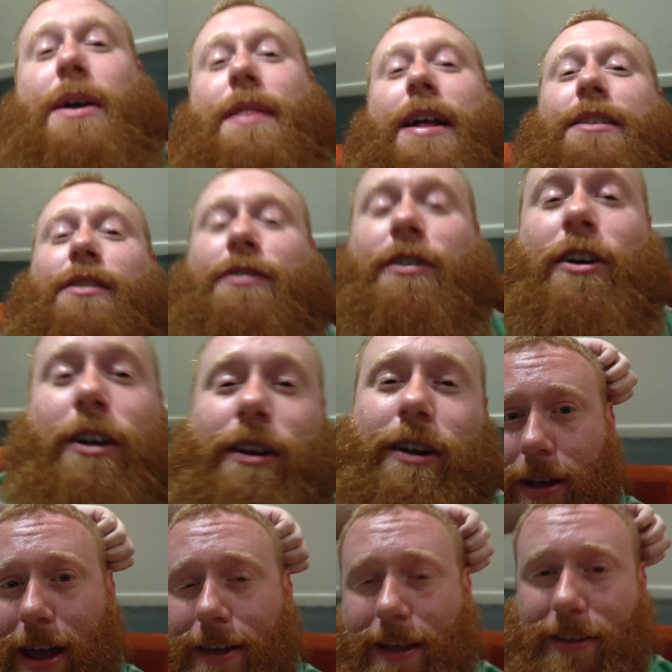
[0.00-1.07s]
We had lots of fun,
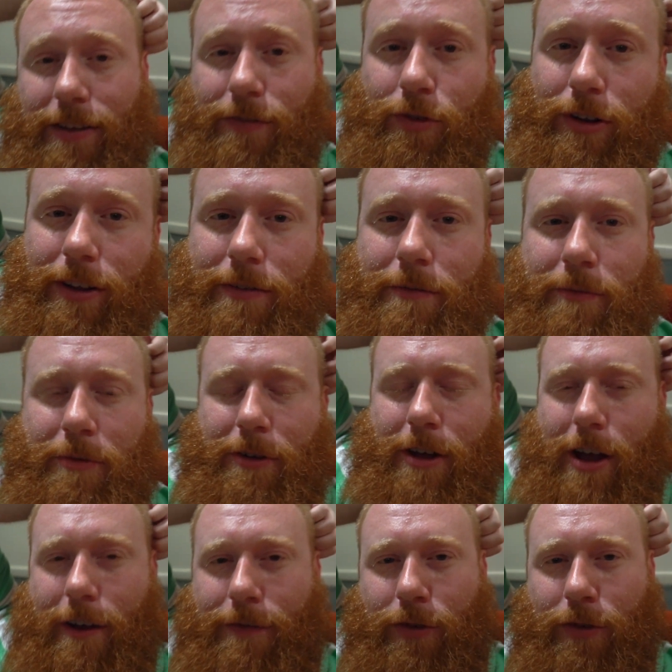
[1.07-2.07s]
ate lots of food, different uh,